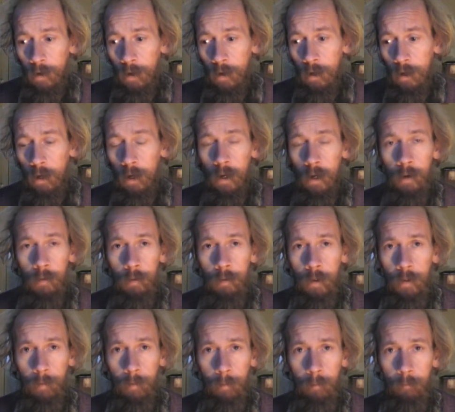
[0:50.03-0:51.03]
Where
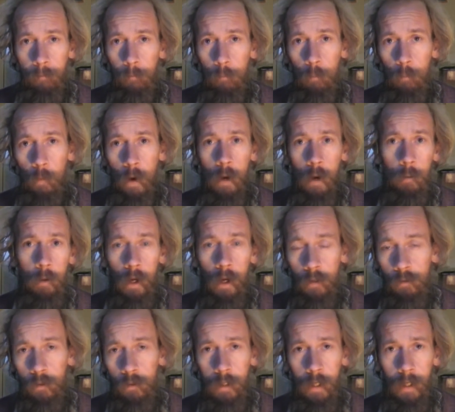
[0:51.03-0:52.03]
we
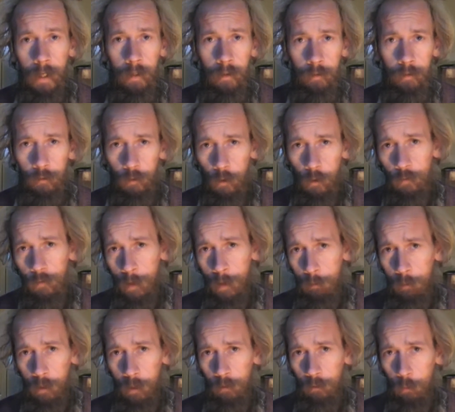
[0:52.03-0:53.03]
are today, it's
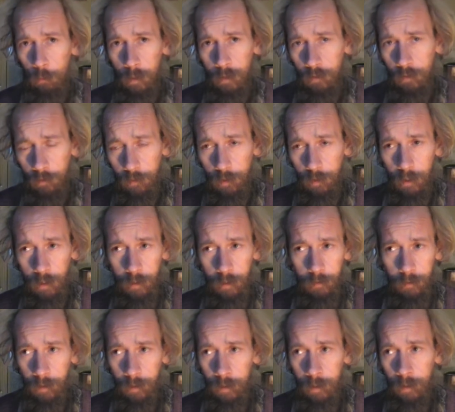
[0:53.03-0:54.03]
November the
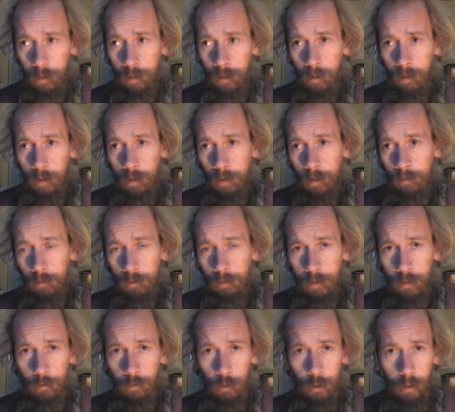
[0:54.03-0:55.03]
23rd, to
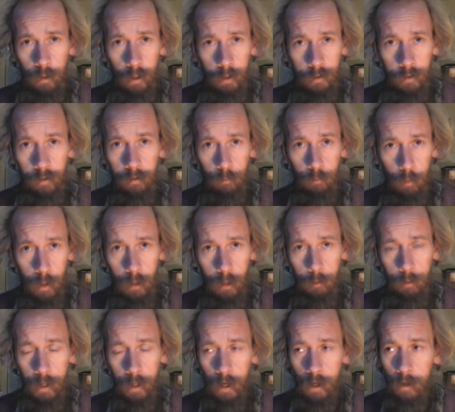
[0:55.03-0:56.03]
give you an idea of where
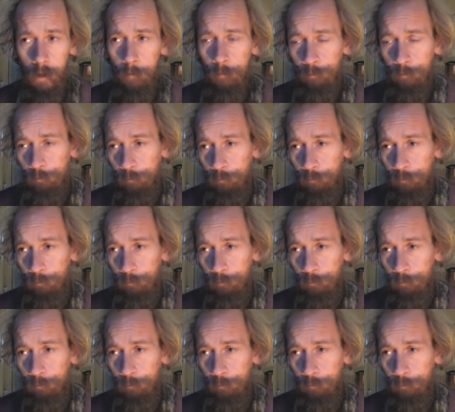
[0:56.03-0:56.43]
we are.